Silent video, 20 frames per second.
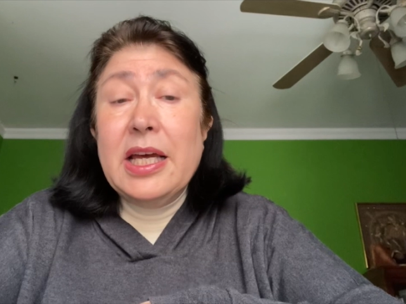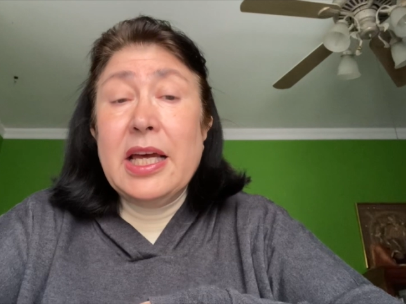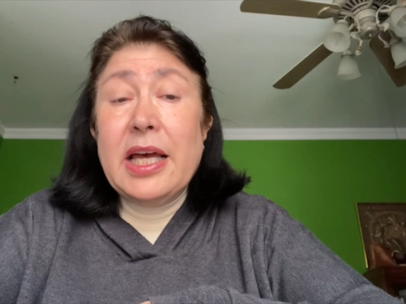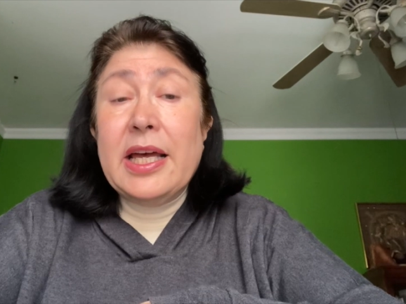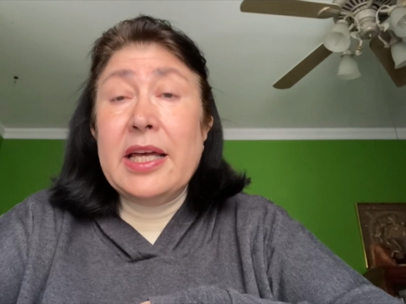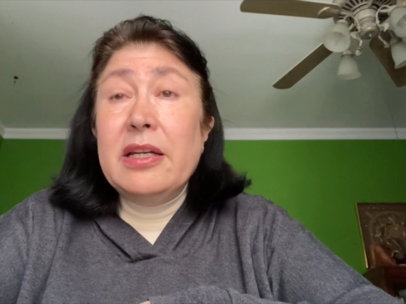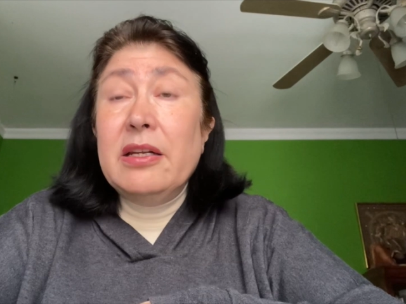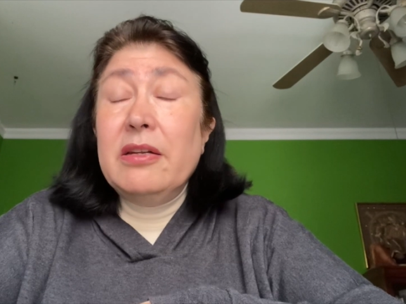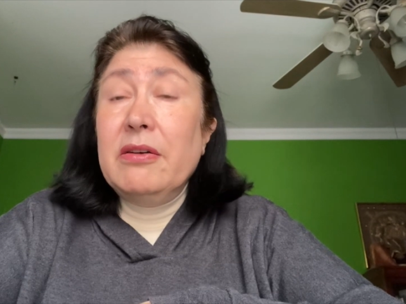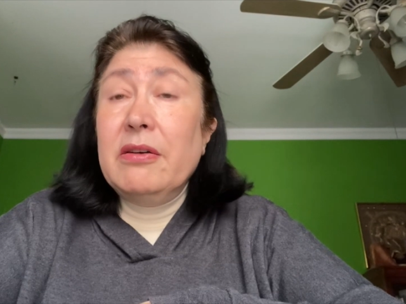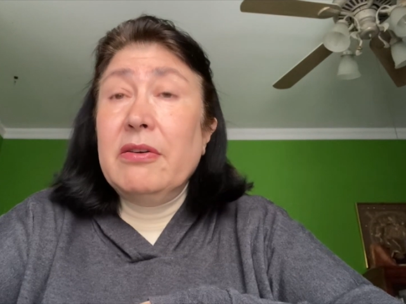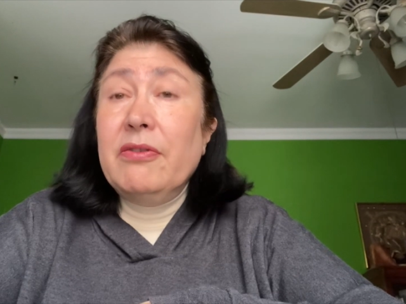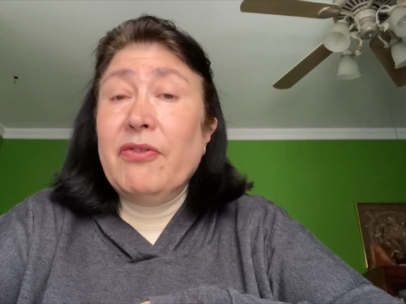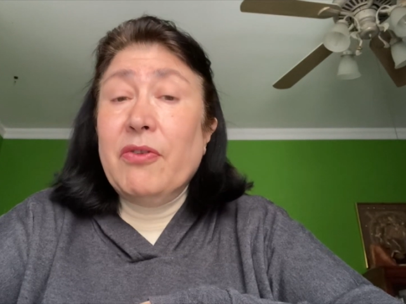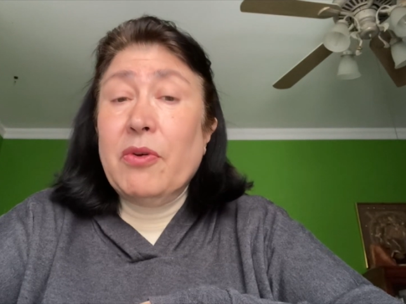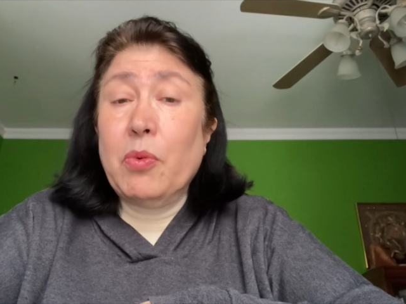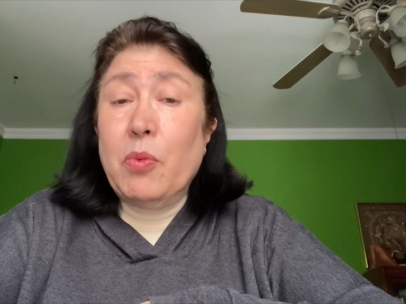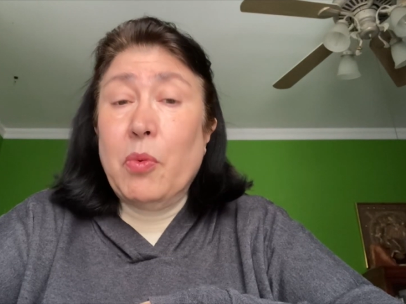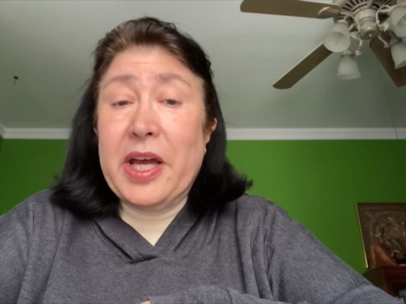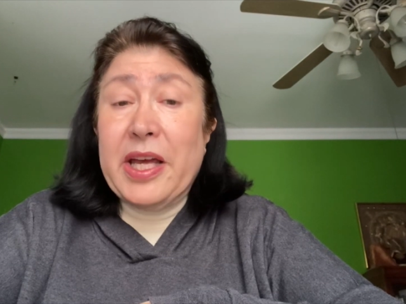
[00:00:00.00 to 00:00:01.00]
and look
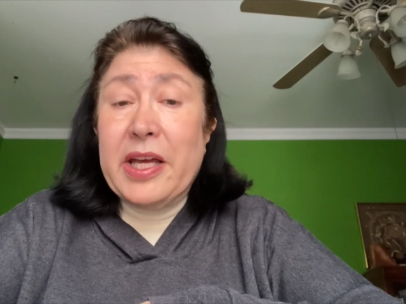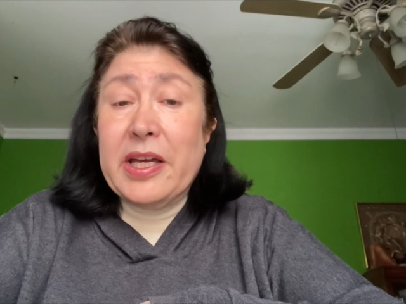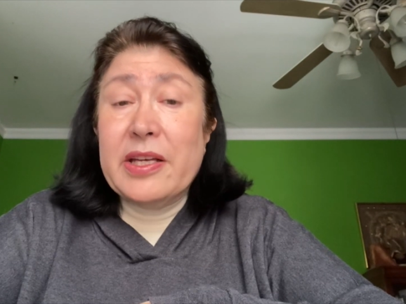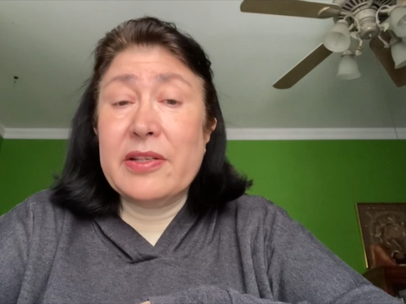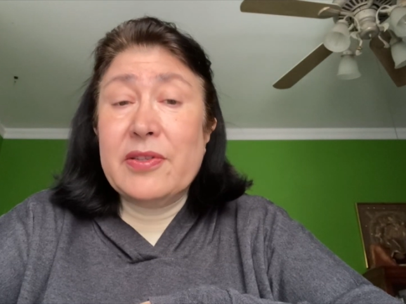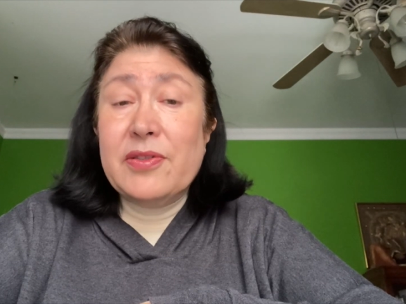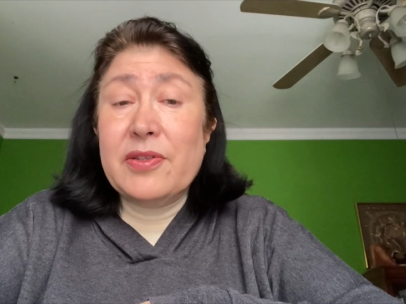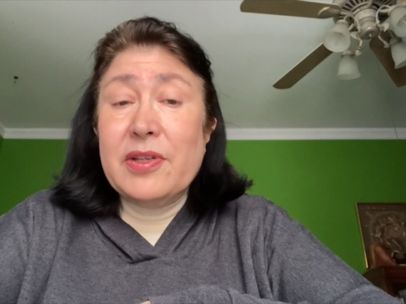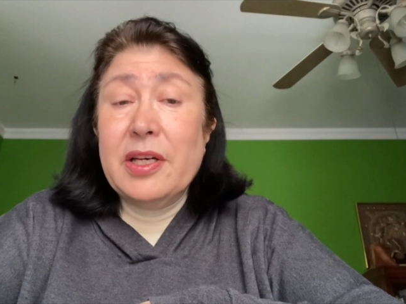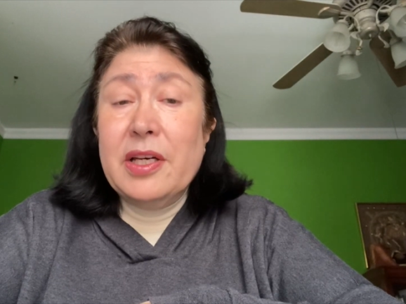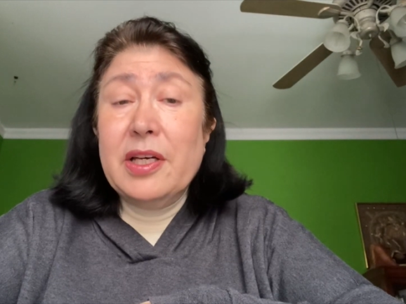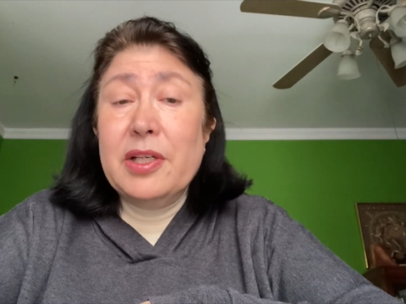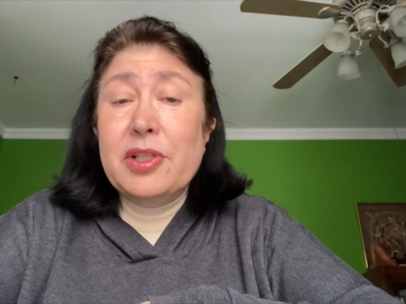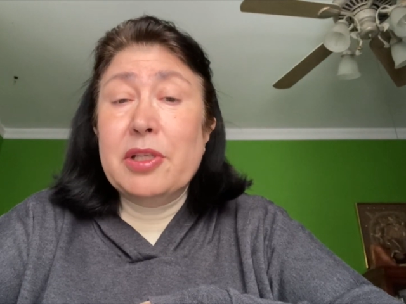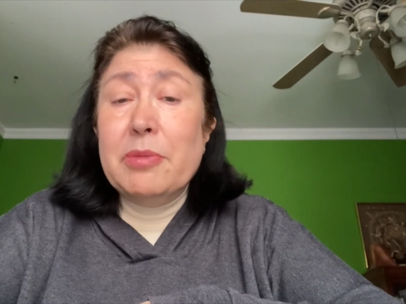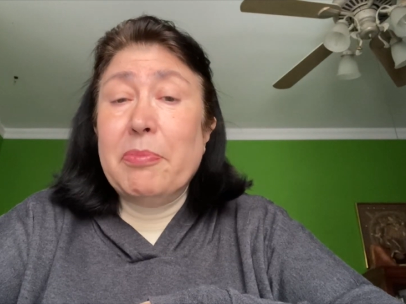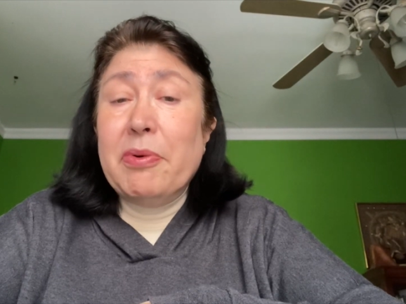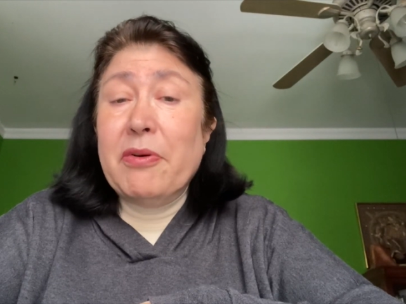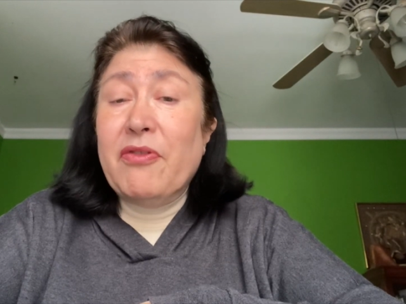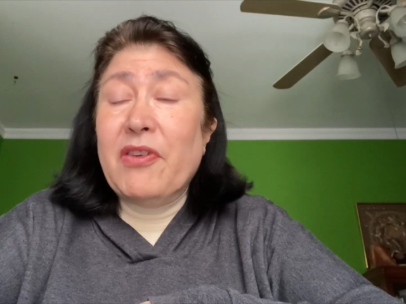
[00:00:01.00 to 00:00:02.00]
for ways
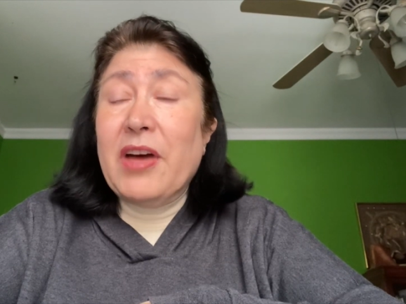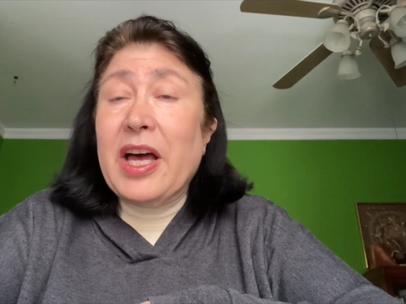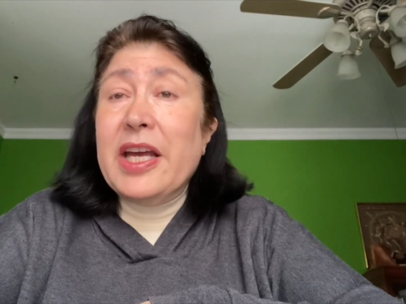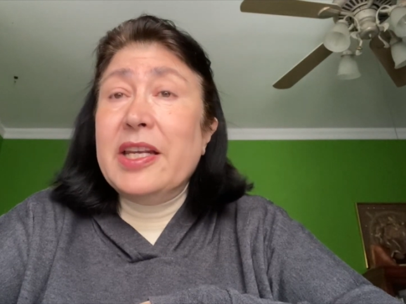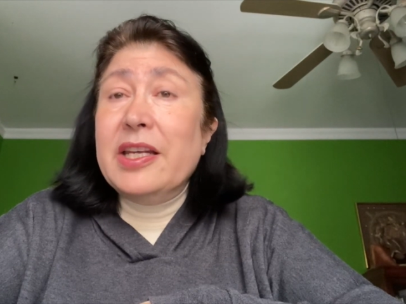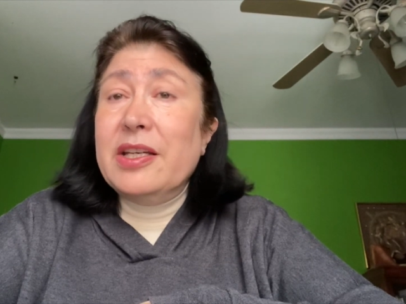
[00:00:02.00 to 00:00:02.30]
to provide